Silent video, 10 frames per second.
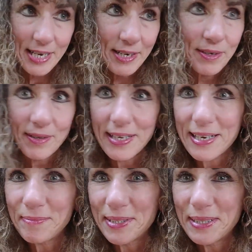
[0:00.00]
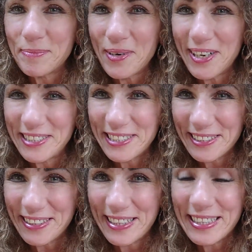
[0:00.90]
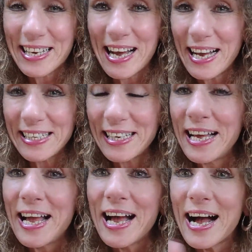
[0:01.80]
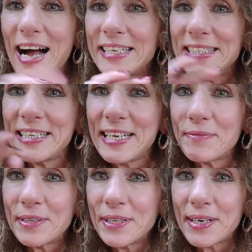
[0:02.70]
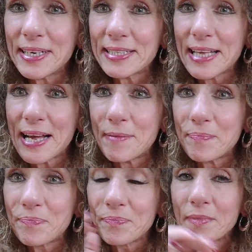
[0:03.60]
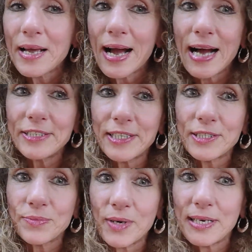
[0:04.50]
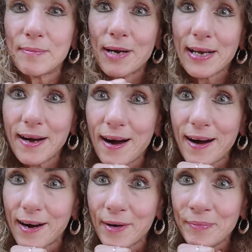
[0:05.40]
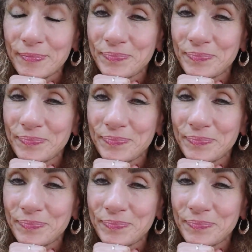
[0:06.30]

don't know, like I'm some monster or anything. I didn't even look at them. I just went in my car,